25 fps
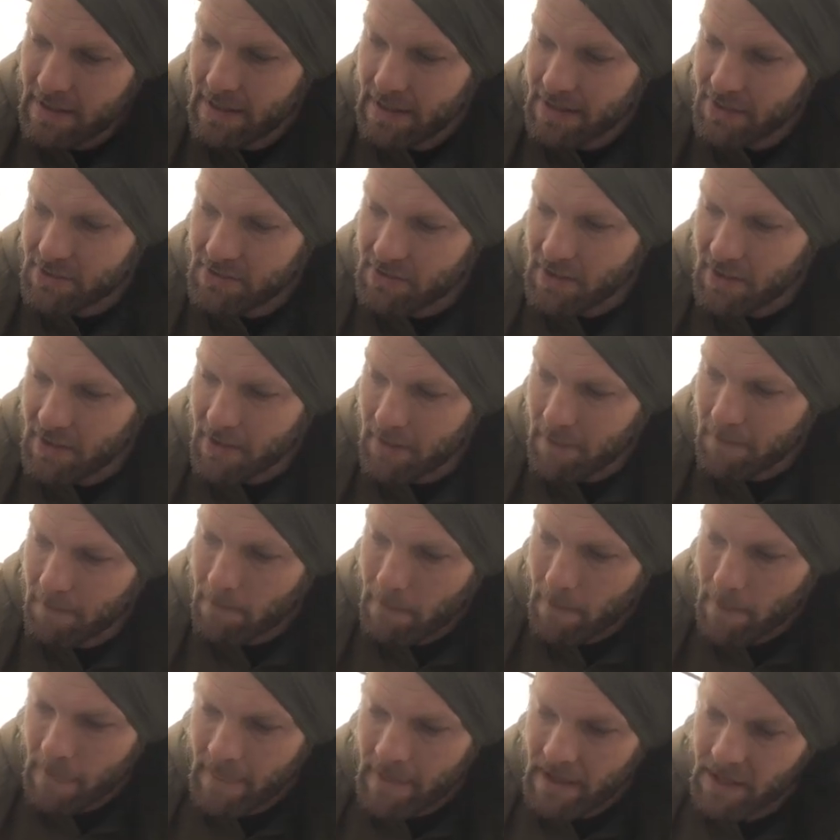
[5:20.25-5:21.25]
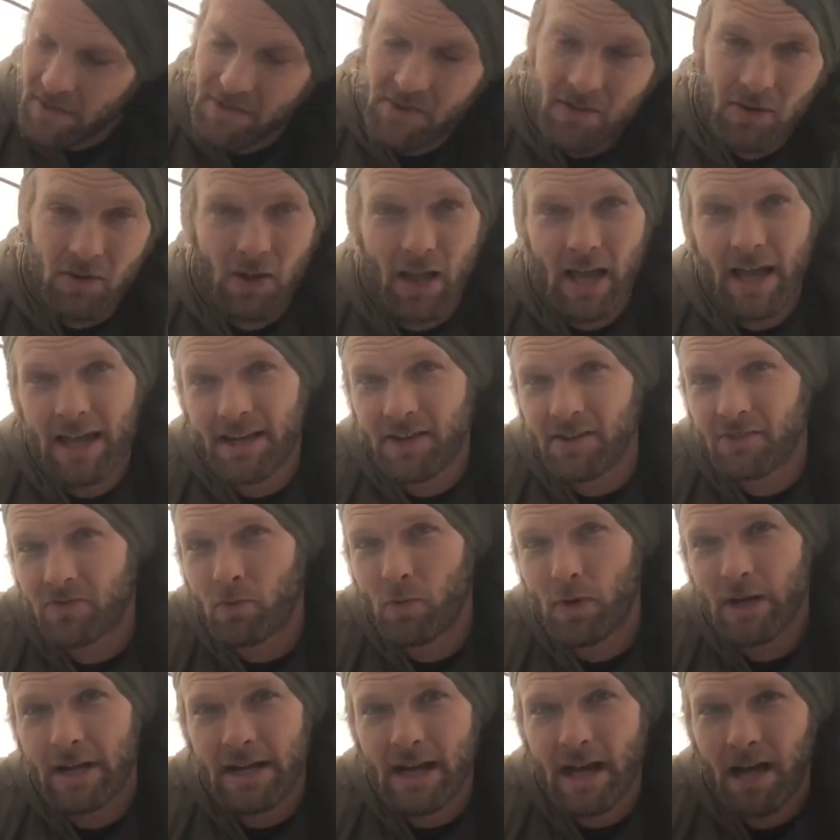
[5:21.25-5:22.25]
It's the
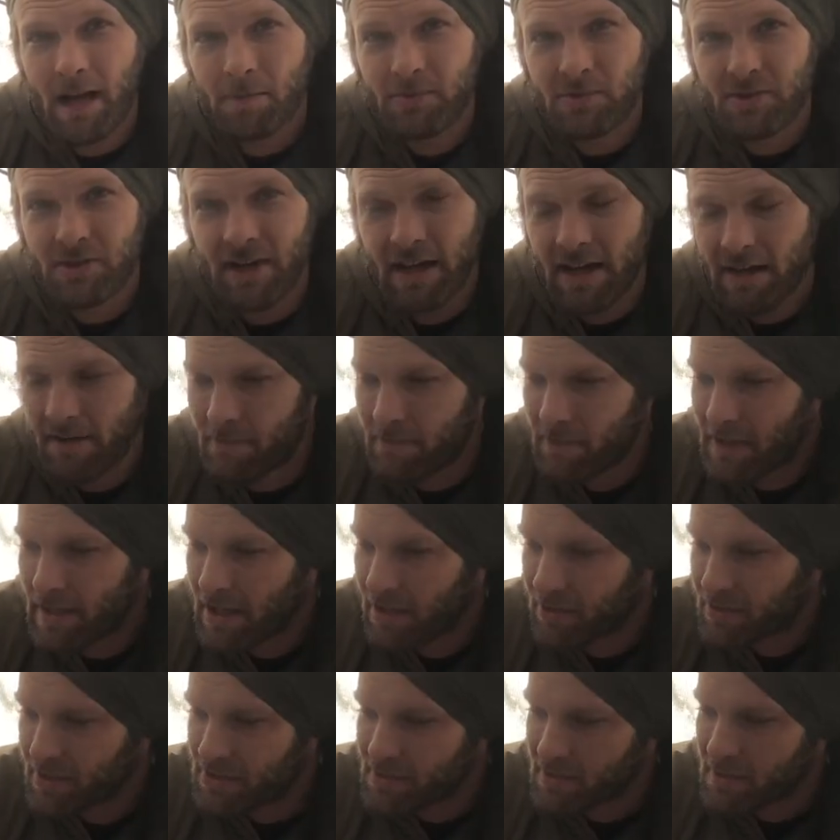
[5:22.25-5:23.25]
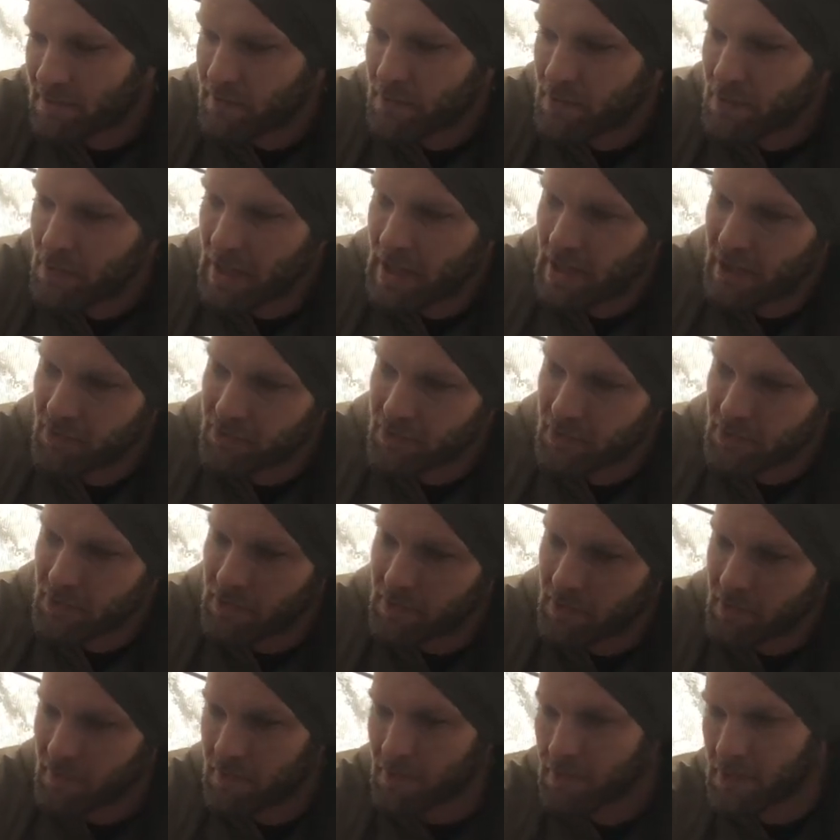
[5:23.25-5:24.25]
lightest weight option I've found. It's a few
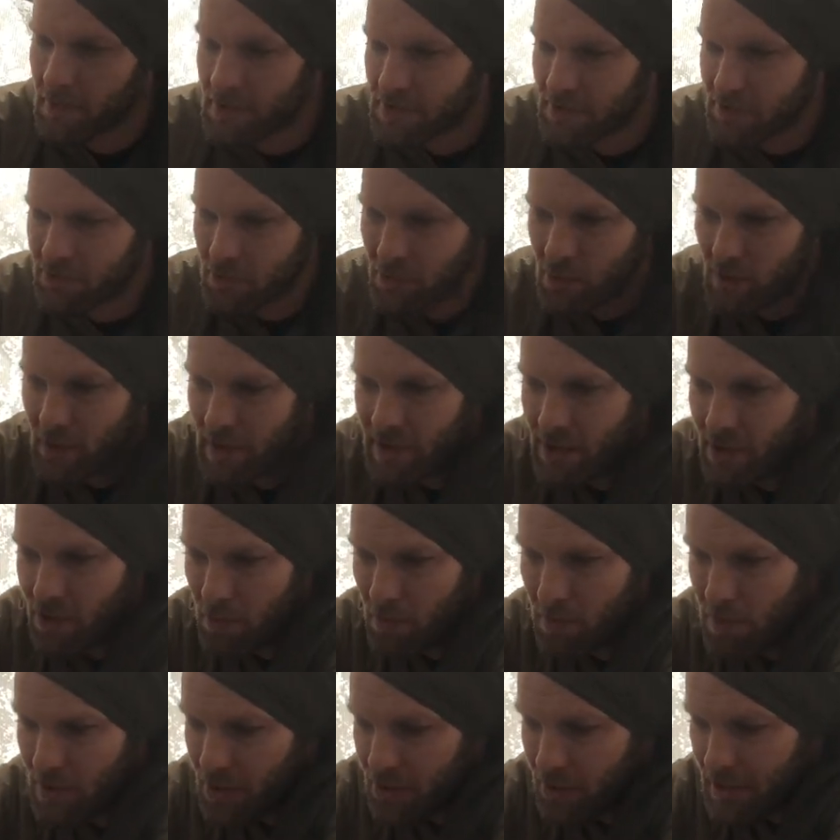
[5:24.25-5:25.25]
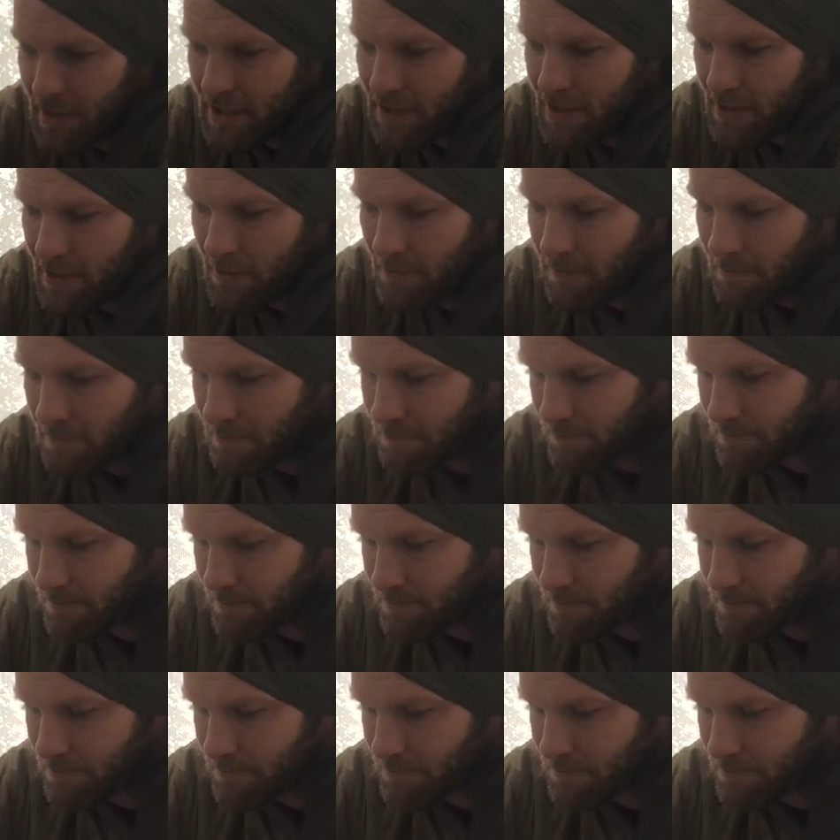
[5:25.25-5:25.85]
ounces for this little elbow here.